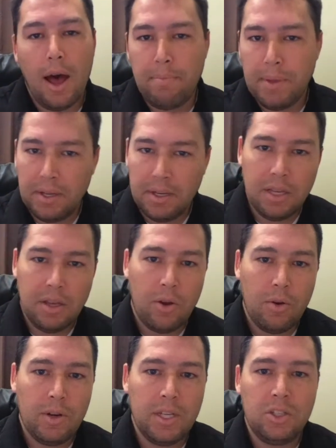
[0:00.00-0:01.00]
building
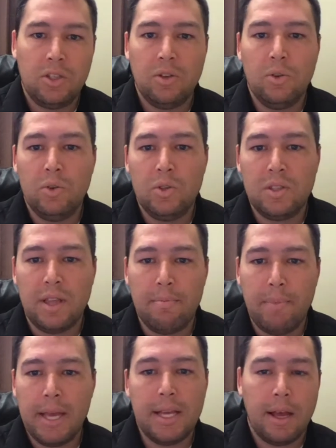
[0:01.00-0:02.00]
code issues that
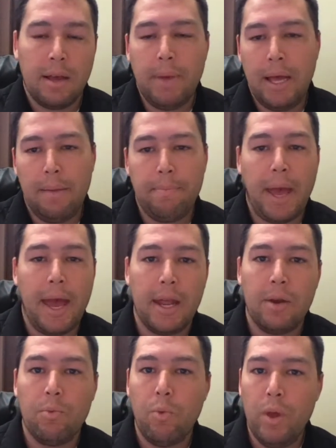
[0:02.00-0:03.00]
might come up,
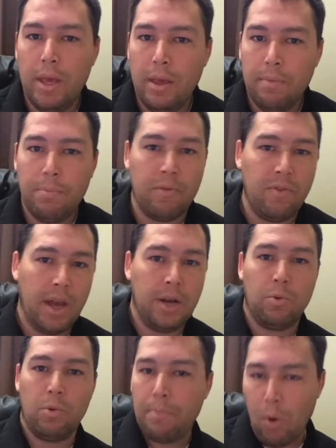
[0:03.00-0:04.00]
and we provide a
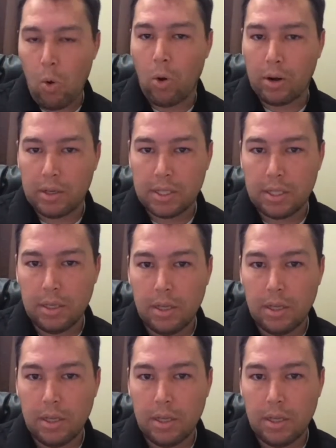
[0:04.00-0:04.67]
report